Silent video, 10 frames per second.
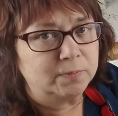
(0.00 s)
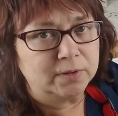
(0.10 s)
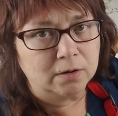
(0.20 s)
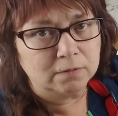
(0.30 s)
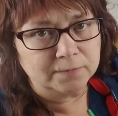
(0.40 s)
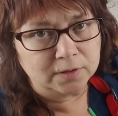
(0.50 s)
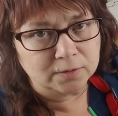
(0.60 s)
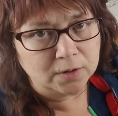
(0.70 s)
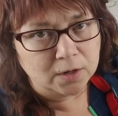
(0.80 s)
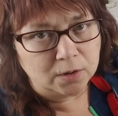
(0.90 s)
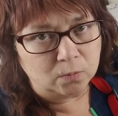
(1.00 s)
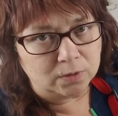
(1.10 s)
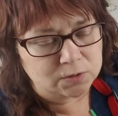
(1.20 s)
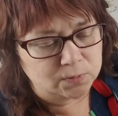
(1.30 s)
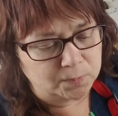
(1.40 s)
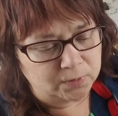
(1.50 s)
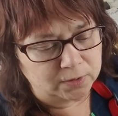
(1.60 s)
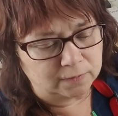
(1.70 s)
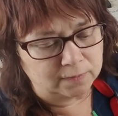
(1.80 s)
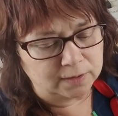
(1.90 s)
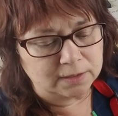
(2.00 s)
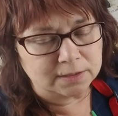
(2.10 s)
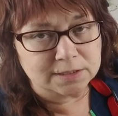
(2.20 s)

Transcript: but hopefully once we put the uh,